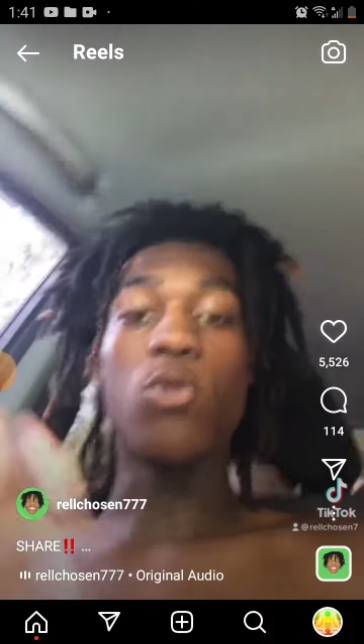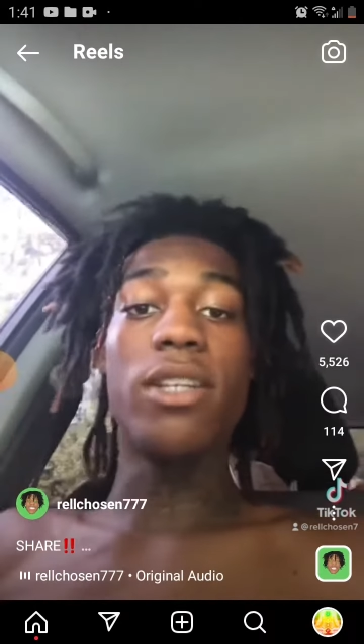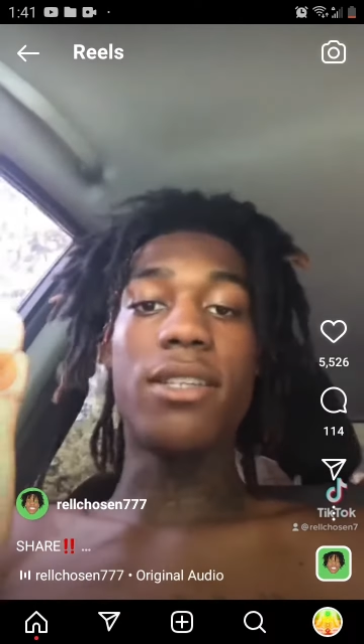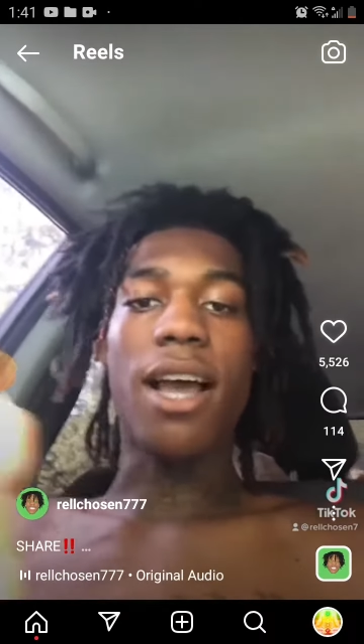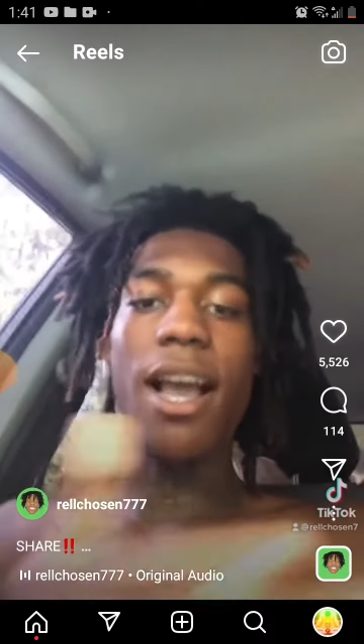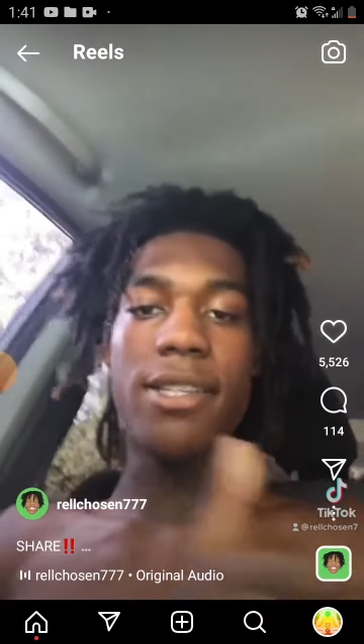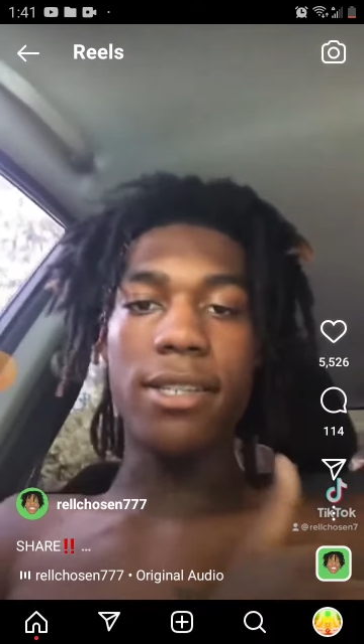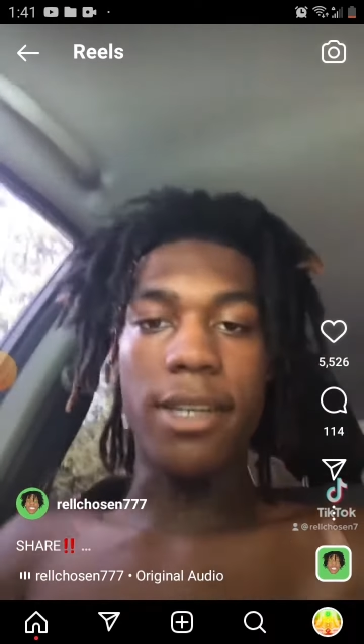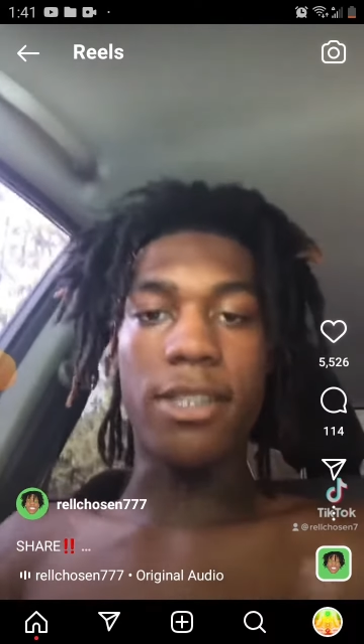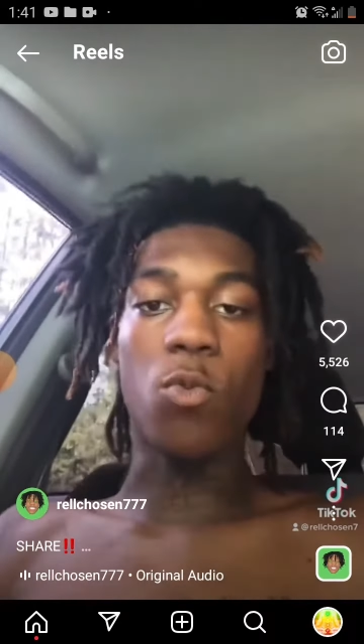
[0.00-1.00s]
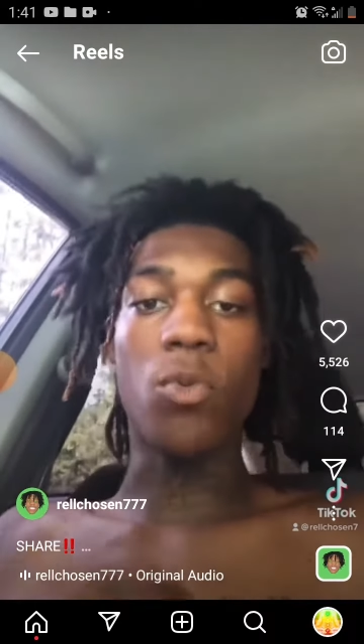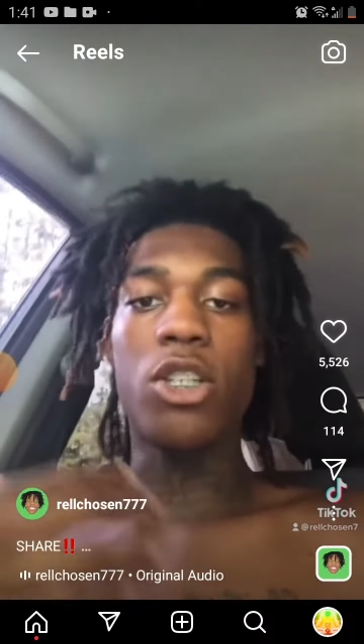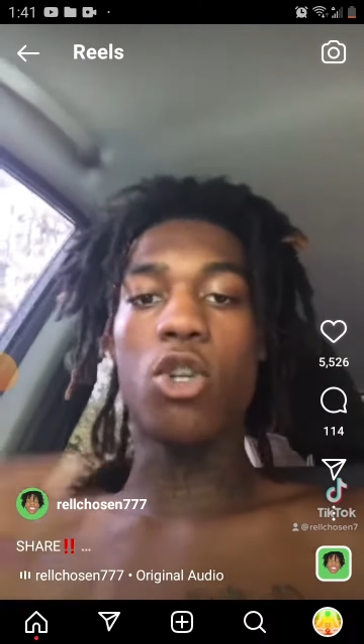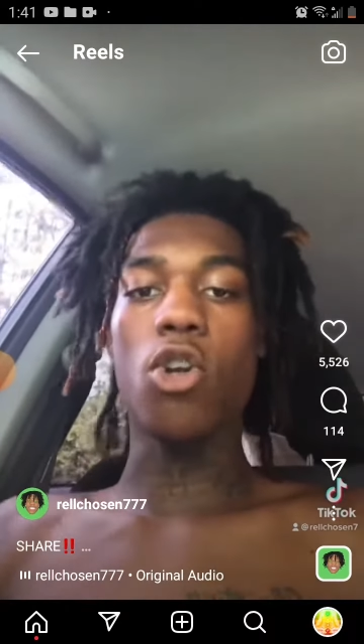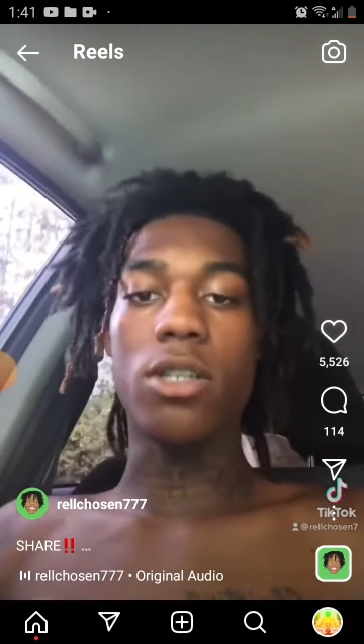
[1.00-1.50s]
You need to isolate, to
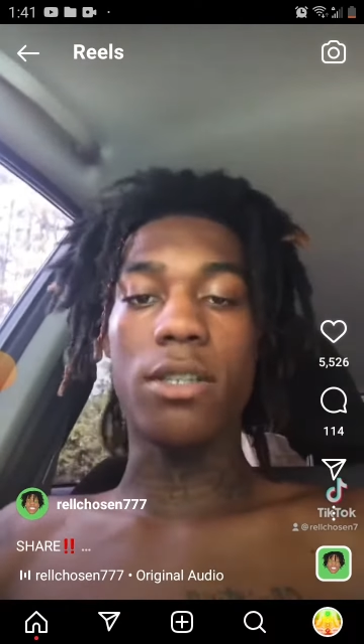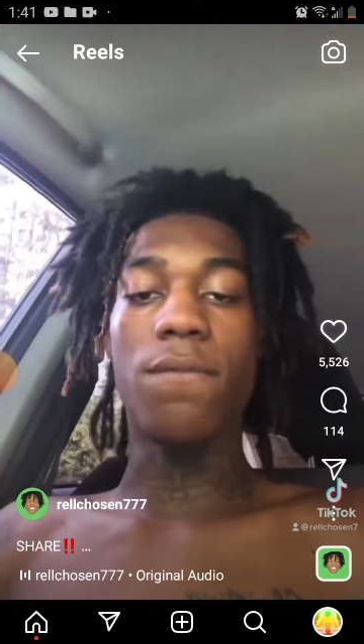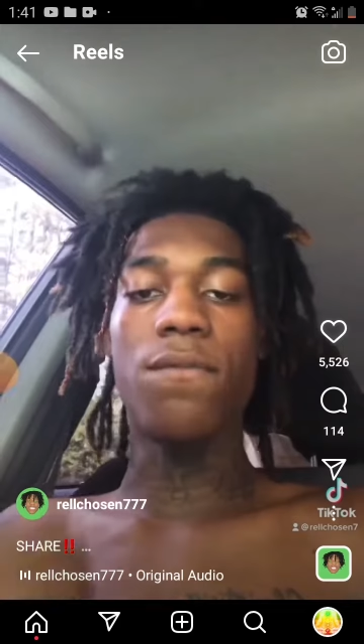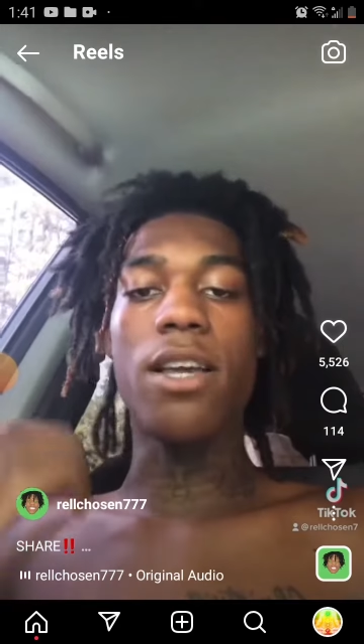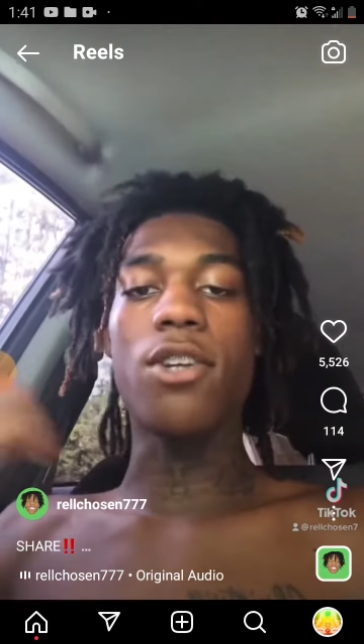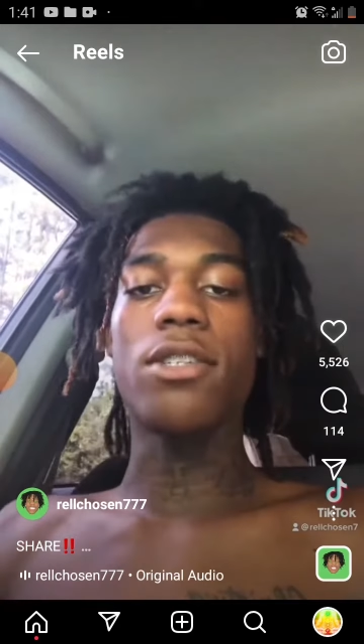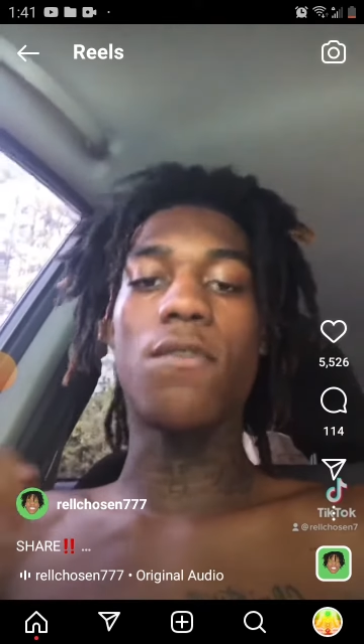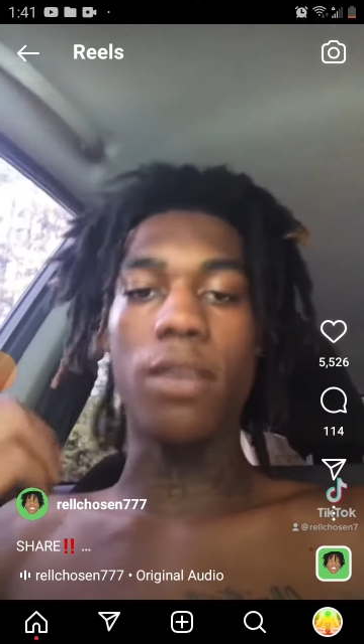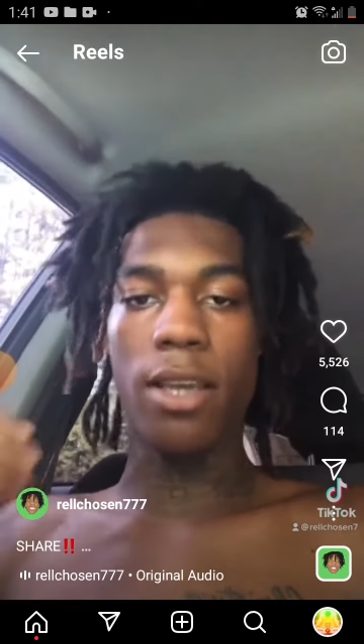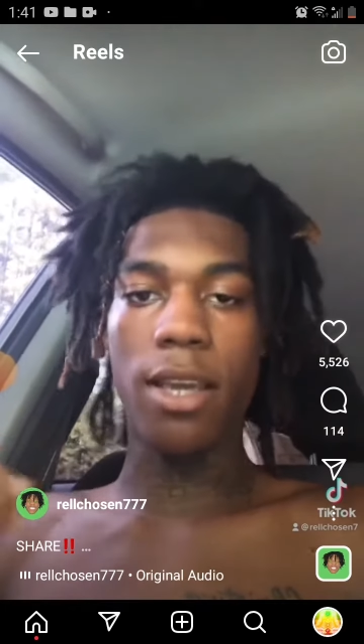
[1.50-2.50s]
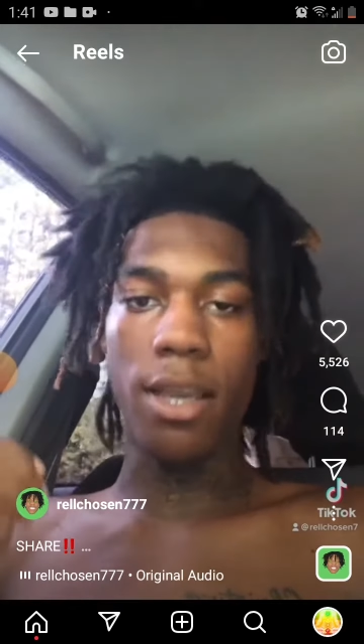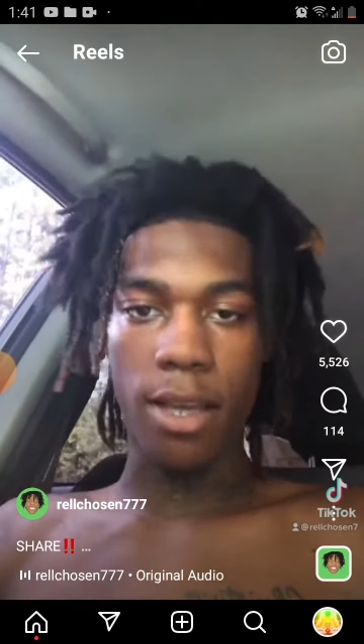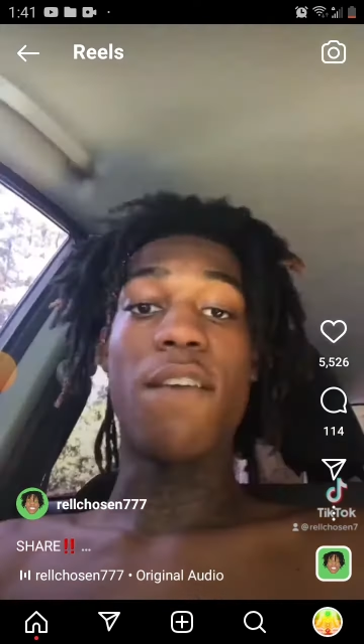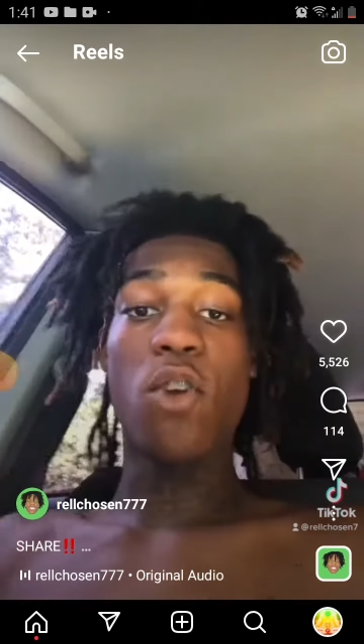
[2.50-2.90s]
recharge, to find yourself again.